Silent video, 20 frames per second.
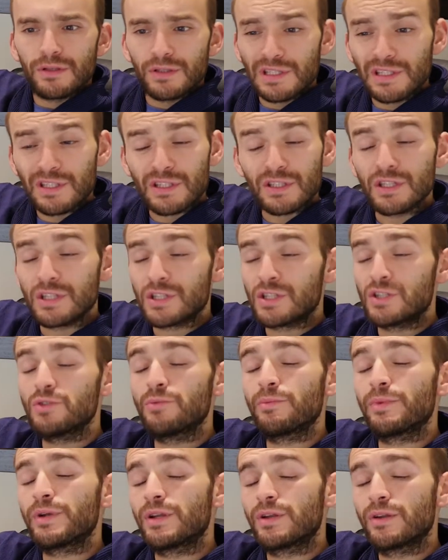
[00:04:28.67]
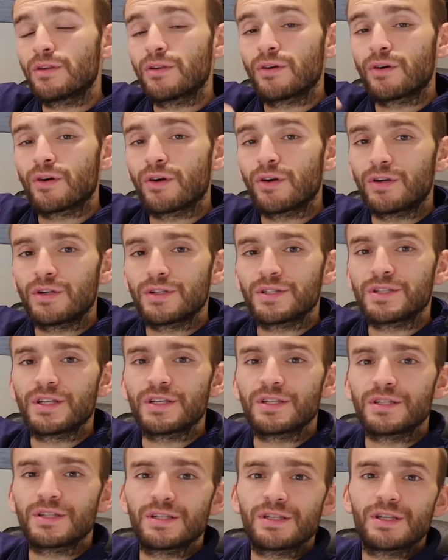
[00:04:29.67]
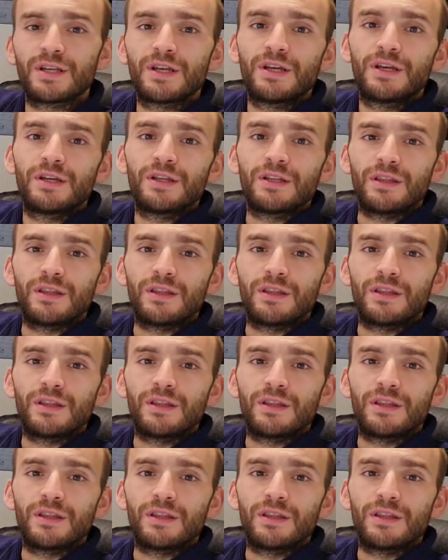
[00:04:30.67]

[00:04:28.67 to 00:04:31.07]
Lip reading: This zoom in occurs as